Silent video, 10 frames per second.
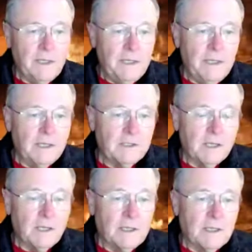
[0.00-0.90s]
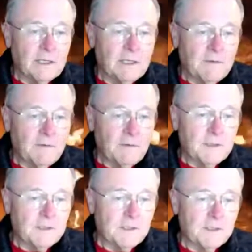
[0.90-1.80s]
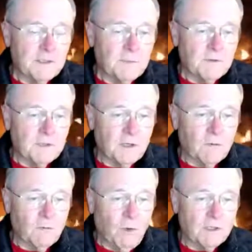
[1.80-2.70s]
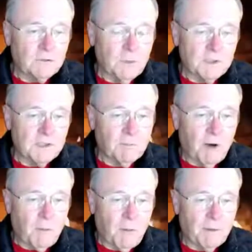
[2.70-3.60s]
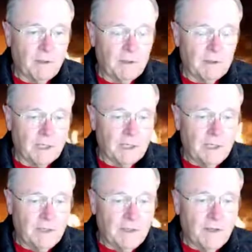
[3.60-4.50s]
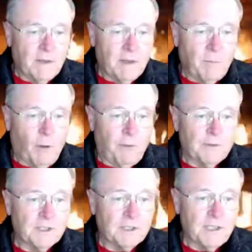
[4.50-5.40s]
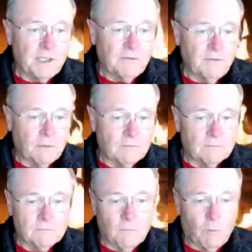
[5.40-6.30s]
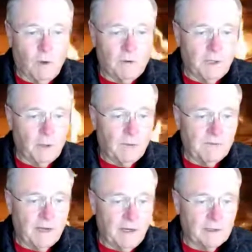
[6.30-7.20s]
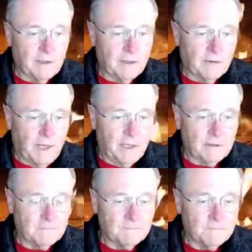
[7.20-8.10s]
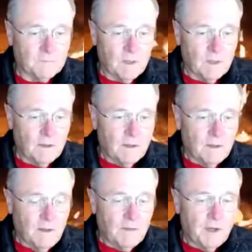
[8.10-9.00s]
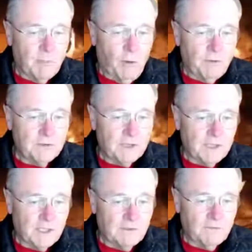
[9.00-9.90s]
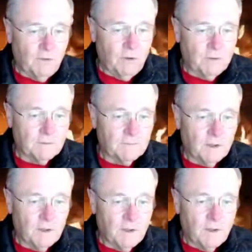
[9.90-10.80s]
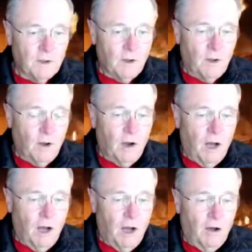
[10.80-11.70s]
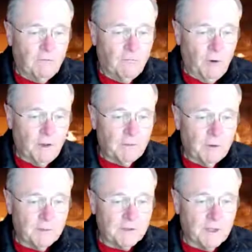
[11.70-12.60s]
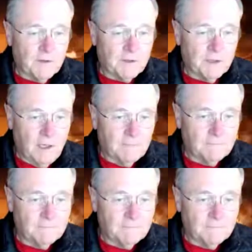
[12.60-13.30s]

is, given this system of 0 and 1s, what's the probability that both are successful? Well, here we've calculated that. They're both successful 43% of the time.